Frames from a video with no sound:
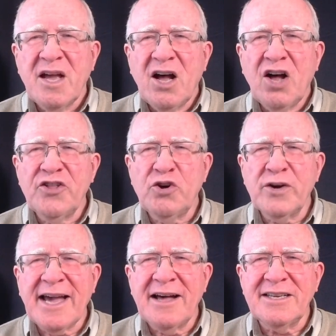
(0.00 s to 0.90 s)
Although
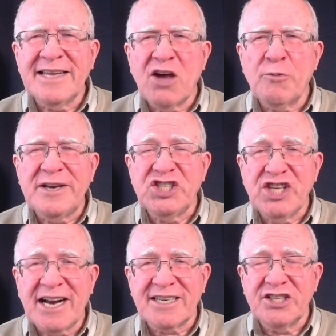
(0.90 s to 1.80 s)
Galileo
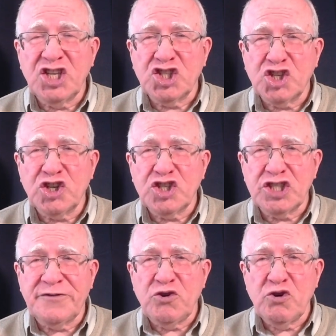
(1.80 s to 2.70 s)
rejected the
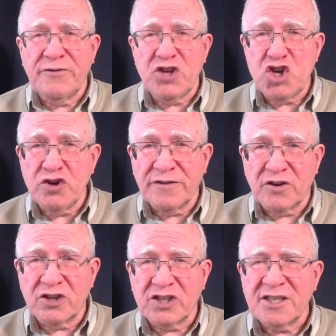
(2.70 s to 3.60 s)
Church's view of the
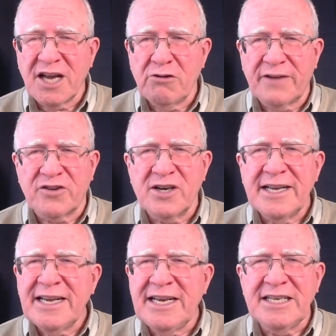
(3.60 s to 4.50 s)
universe, however,
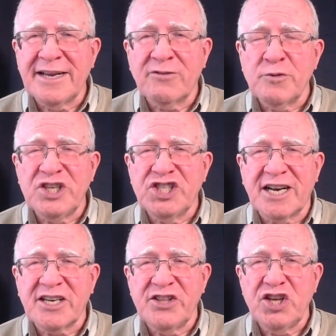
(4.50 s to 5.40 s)
he never
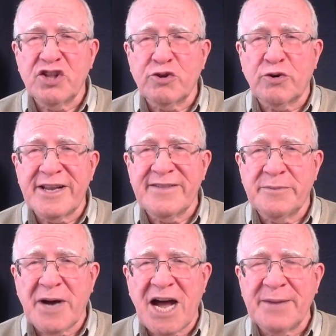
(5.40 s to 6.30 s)
rejected the authority of the
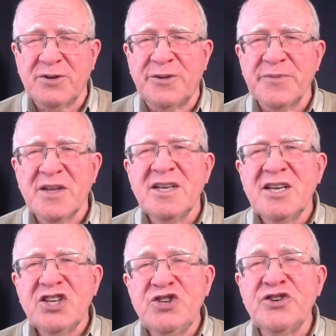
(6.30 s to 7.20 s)
Bible.
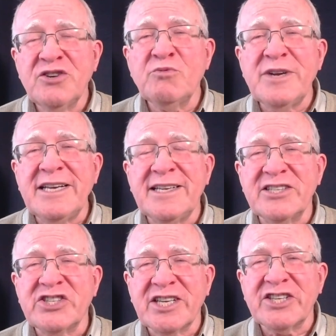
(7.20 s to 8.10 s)
You can read
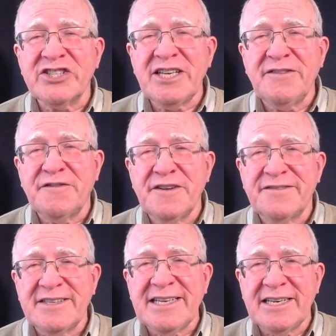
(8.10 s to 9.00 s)
his
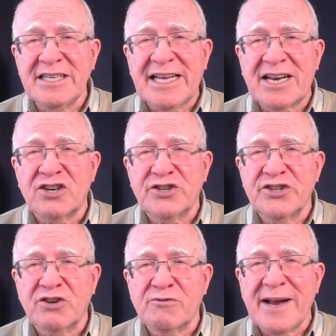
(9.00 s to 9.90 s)
1615 letter to
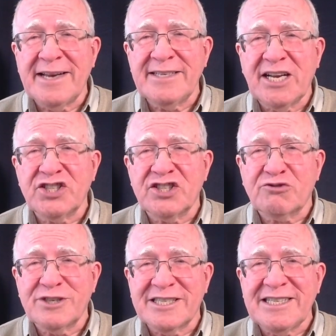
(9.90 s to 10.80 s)
the Grand Duchess
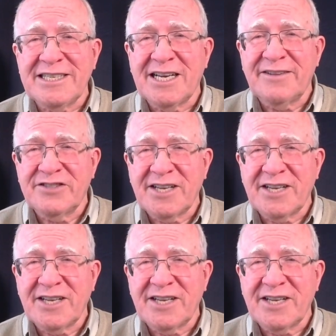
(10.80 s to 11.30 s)
Christina of